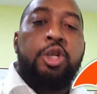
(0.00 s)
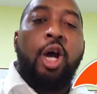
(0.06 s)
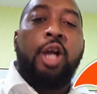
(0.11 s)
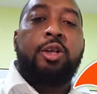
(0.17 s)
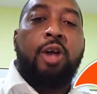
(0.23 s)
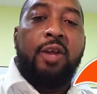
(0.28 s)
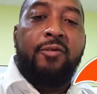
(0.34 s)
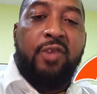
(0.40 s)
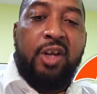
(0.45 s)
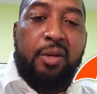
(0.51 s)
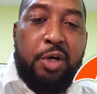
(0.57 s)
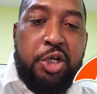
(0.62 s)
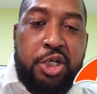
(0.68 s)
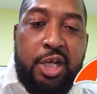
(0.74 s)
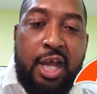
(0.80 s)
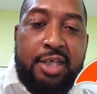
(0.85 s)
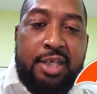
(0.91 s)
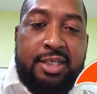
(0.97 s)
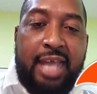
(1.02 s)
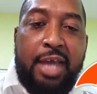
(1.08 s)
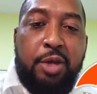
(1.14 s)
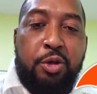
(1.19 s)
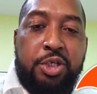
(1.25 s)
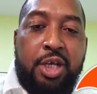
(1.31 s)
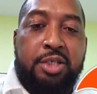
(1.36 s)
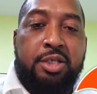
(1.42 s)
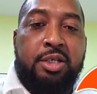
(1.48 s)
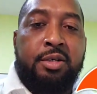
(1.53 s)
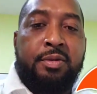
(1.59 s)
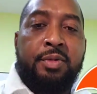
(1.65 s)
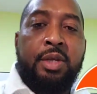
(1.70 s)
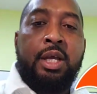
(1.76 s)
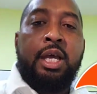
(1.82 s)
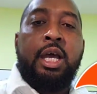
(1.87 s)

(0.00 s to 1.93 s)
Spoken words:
Non-convertible shares. Thank you, Chester.